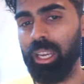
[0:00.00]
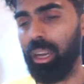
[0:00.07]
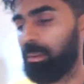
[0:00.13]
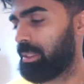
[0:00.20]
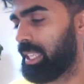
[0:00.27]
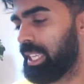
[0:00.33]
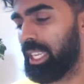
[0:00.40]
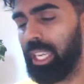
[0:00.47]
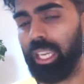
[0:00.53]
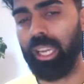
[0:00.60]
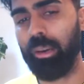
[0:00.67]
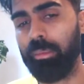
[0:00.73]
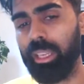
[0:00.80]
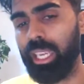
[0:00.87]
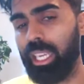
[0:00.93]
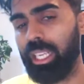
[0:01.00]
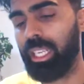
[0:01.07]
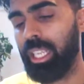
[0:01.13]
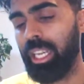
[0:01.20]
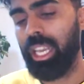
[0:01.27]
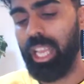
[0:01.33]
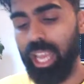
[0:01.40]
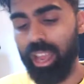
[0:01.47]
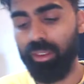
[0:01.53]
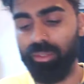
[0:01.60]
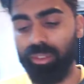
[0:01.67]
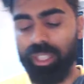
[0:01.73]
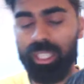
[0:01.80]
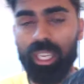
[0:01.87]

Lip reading: I'm seeing it coming in every